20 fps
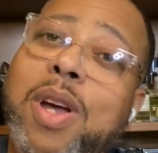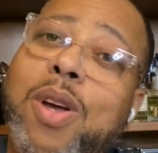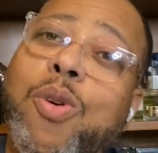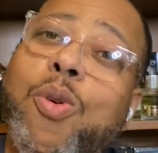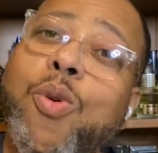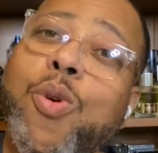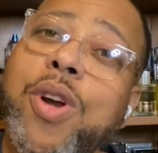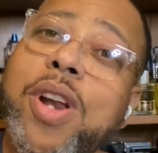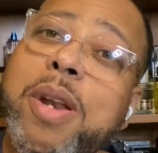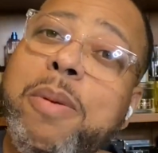
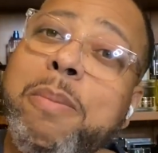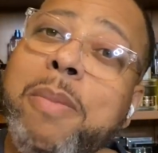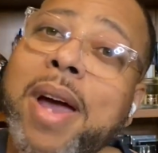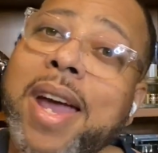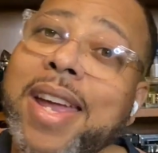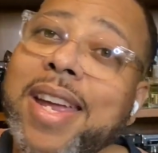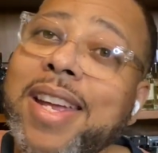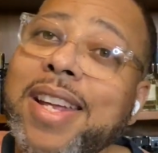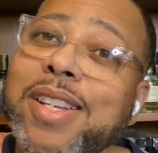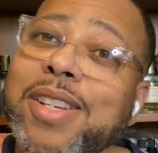corded
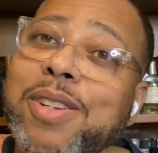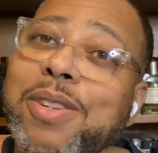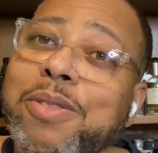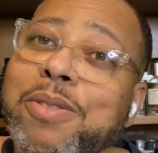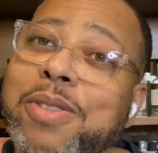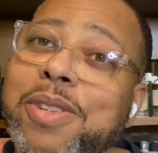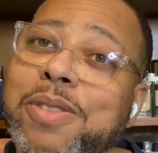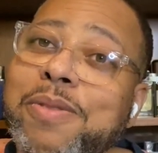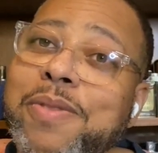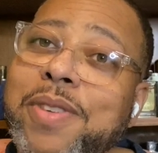mic to do
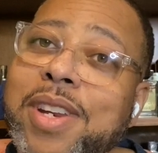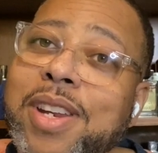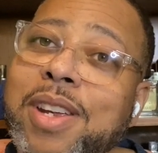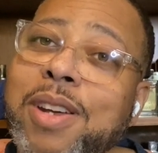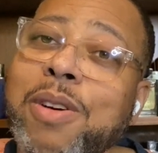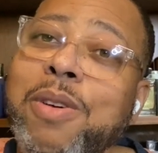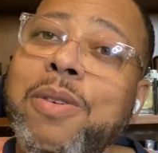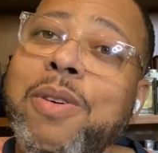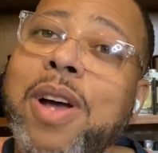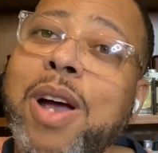this
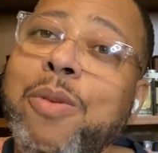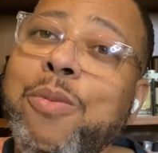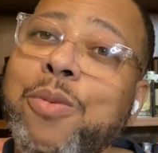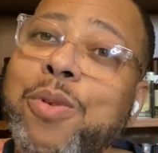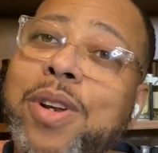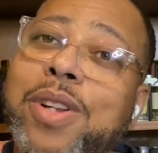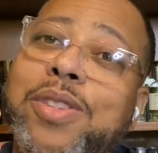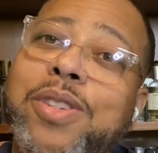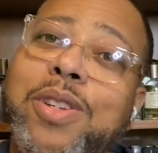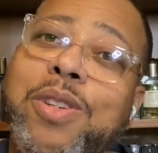video, I
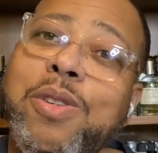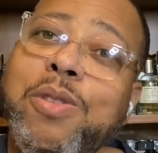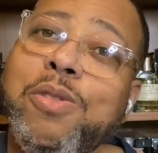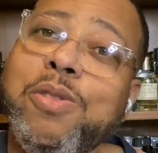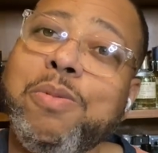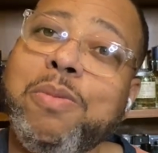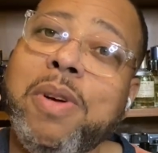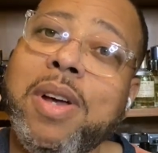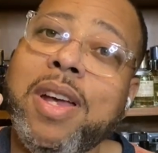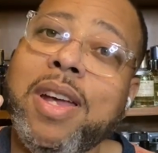wanted to
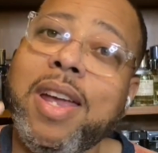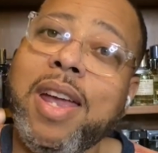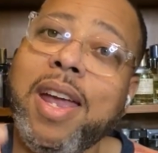use my